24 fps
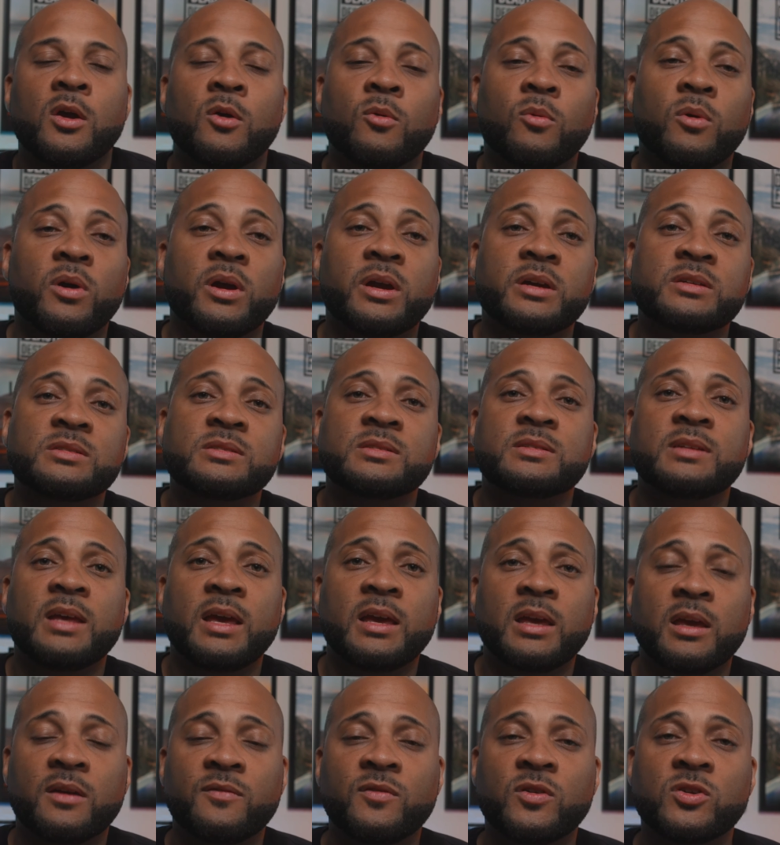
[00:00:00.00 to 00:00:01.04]
Well, here's the
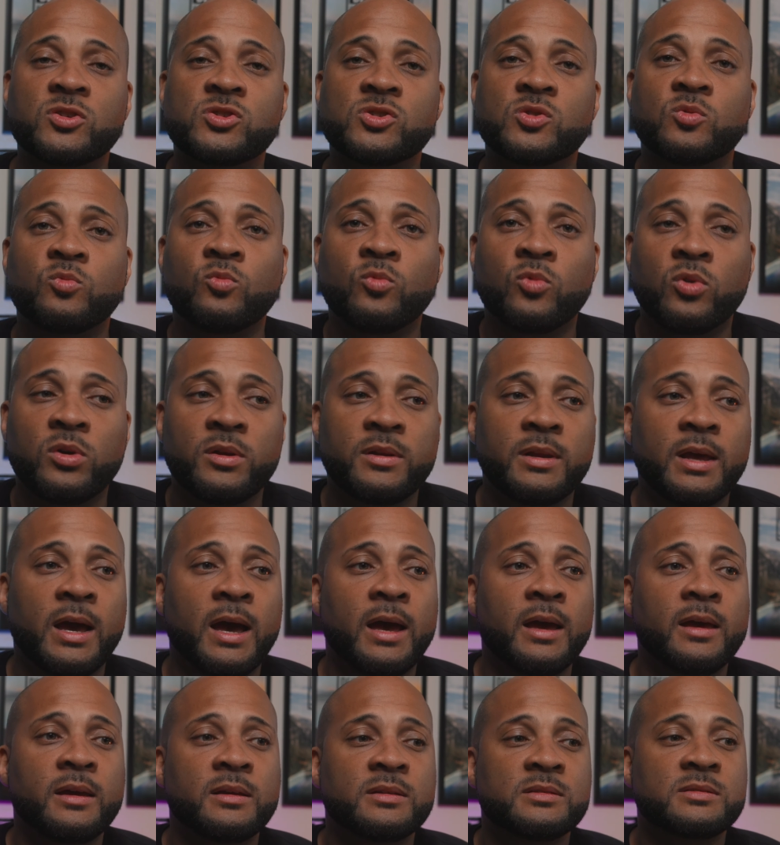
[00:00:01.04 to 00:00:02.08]
thing. If you're someone
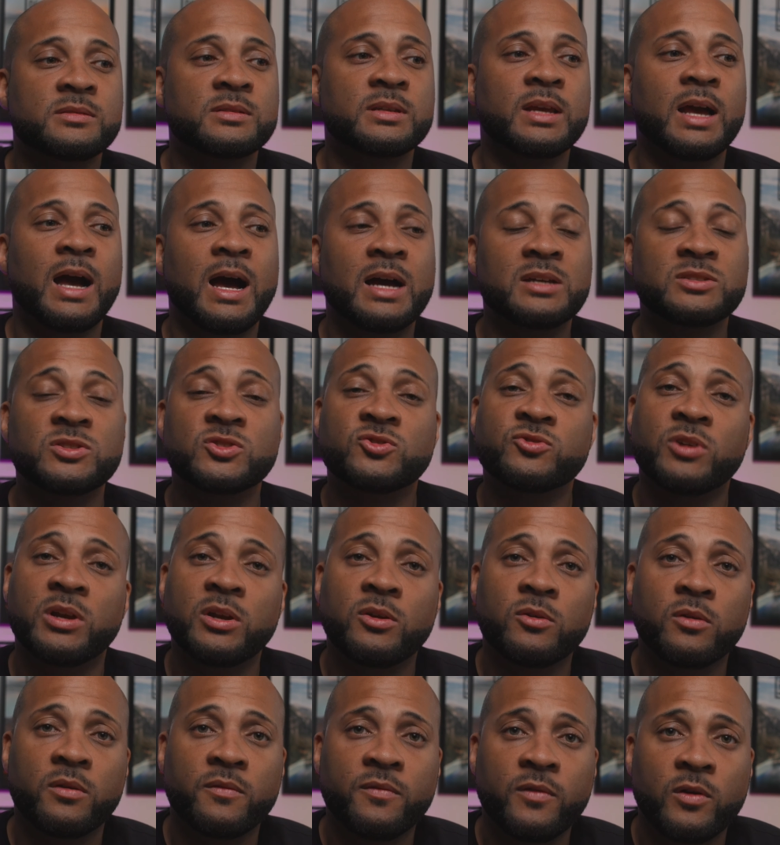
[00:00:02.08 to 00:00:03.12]
that is
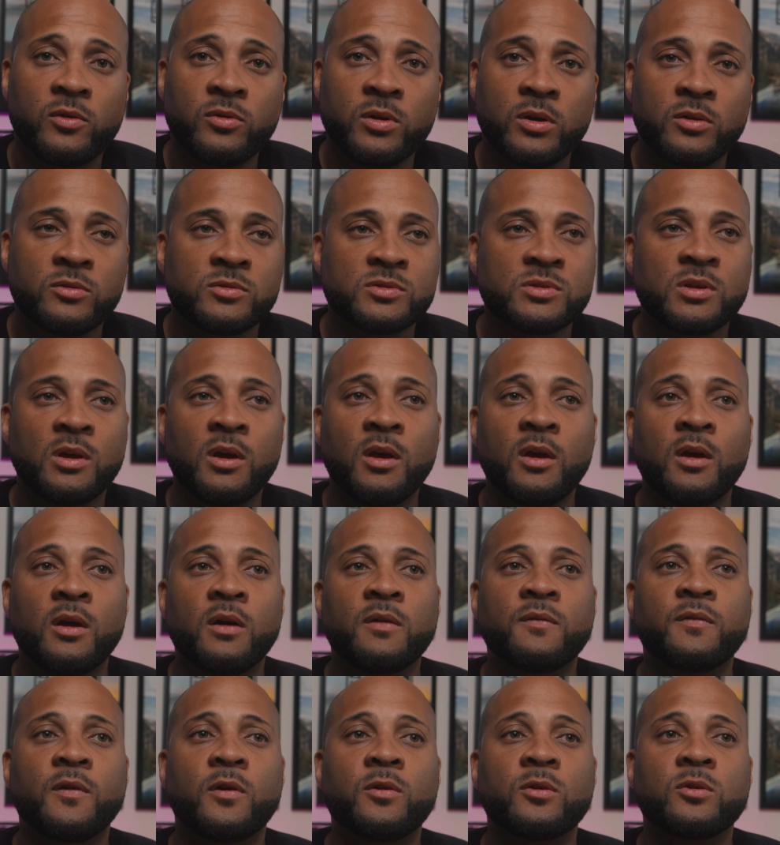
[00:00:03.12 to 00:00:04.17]
concentrated on
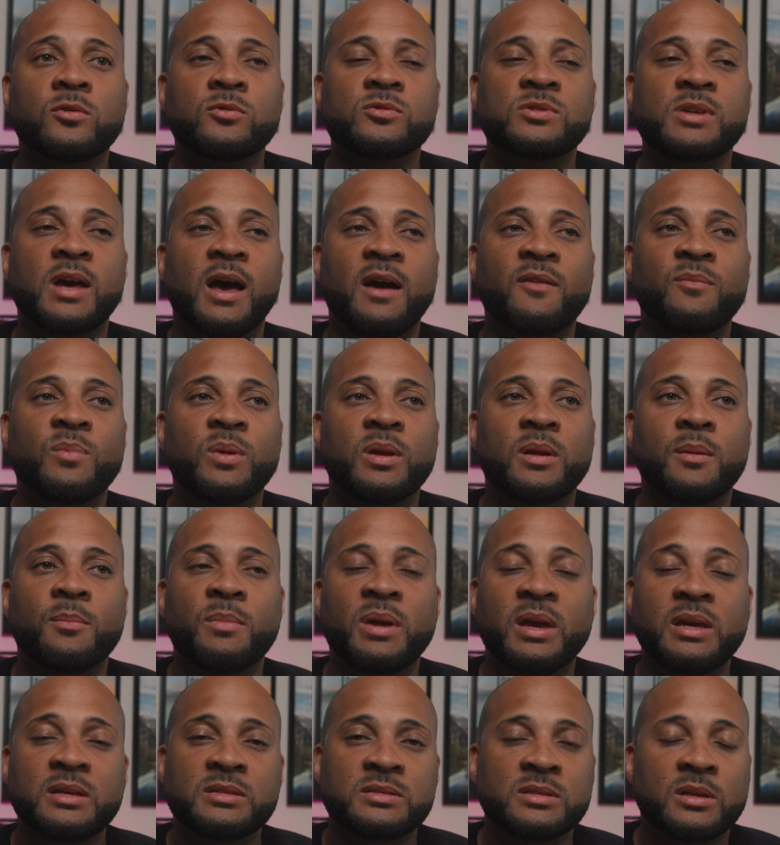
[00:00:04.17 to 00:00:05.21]
photos have been
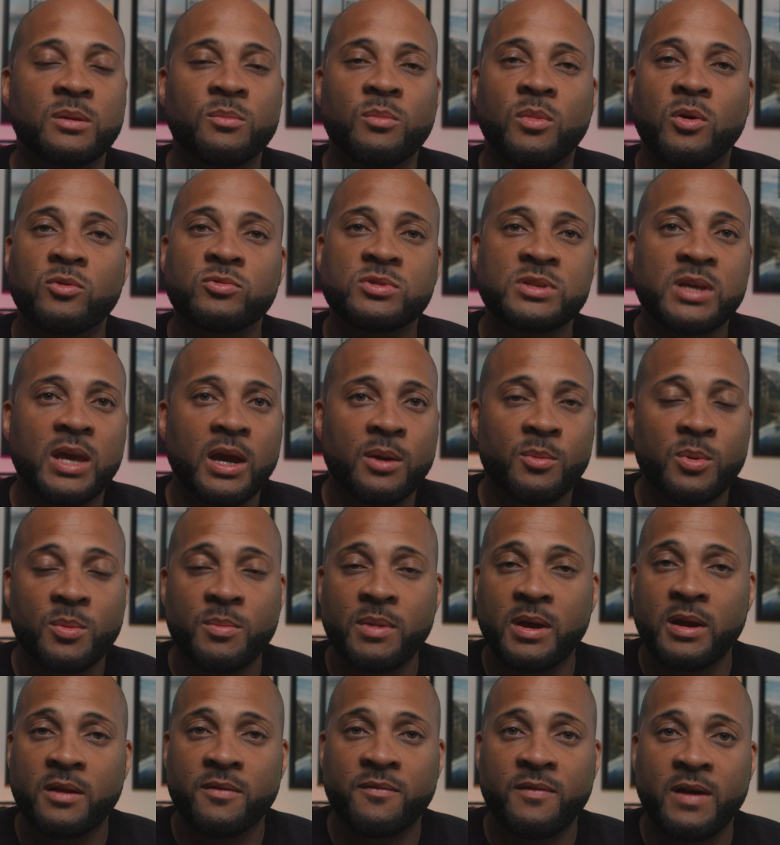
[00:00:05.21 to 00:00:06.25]
amazing in most camera
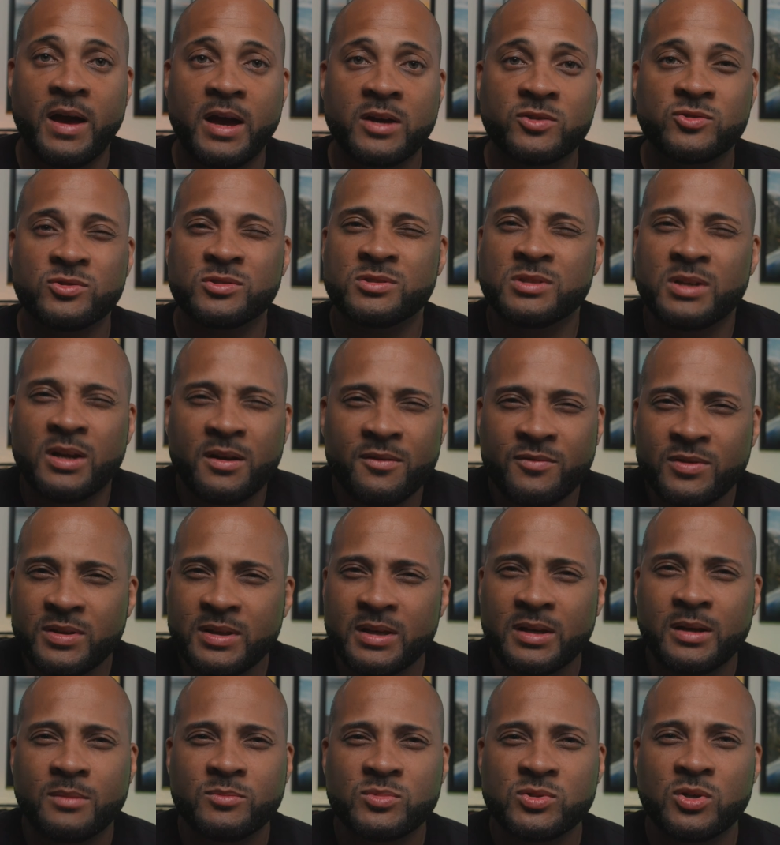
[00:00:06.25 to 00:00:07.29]
manufacturers. And
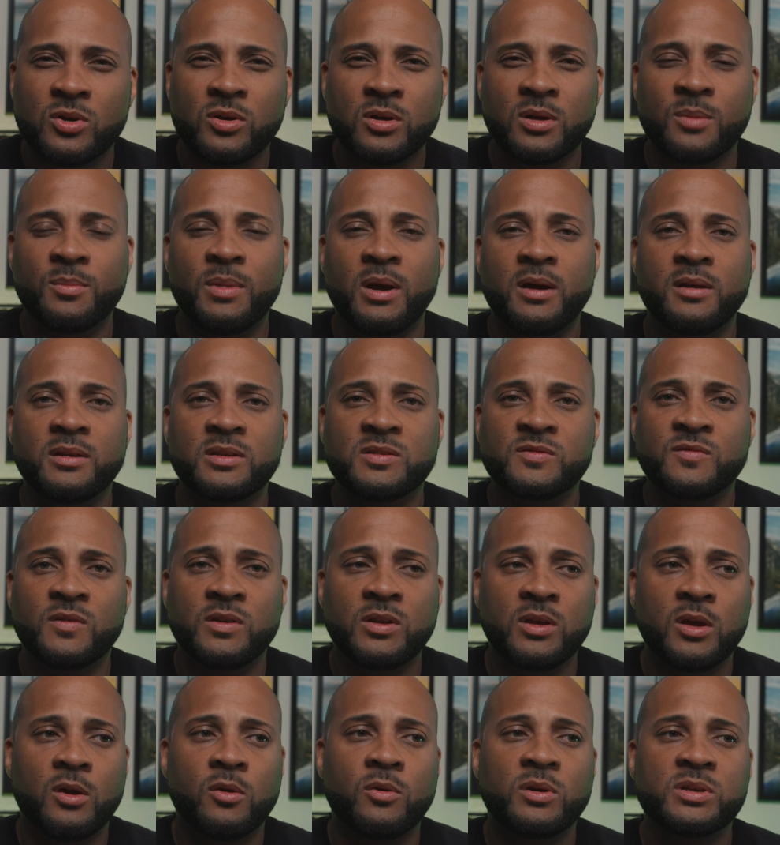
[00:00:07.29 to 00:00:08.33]
everything I'm talking about in this
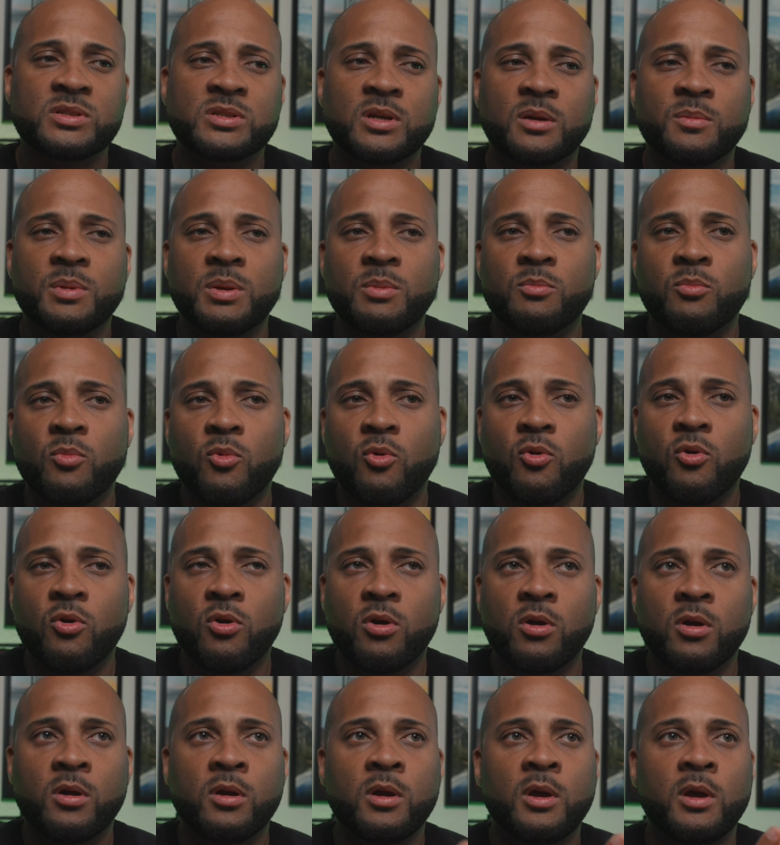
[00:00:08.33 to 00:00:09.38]
video is going to be
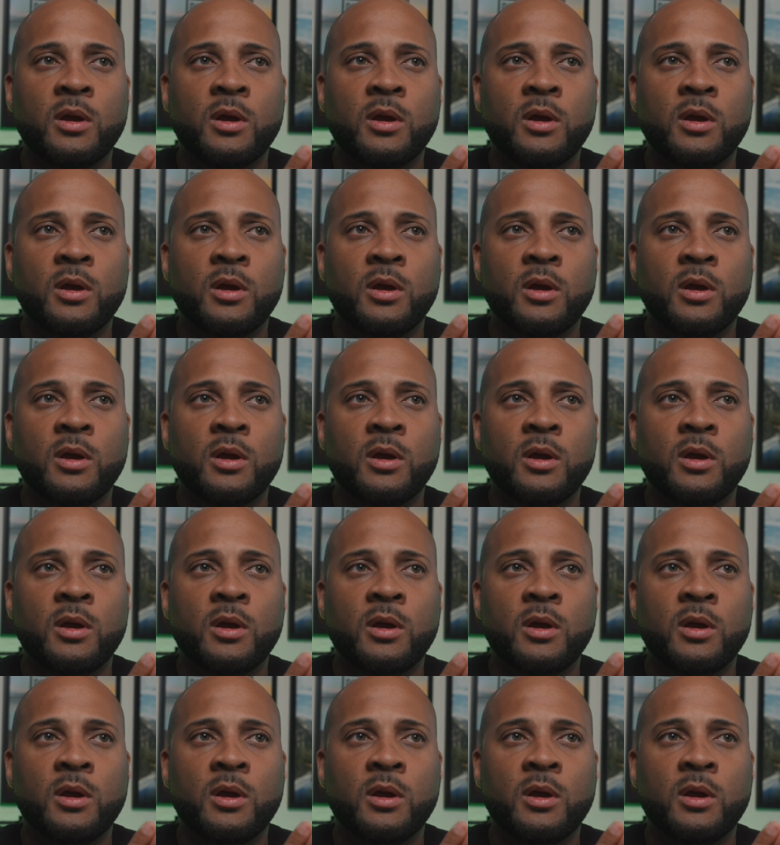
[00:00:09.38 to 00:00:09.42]
more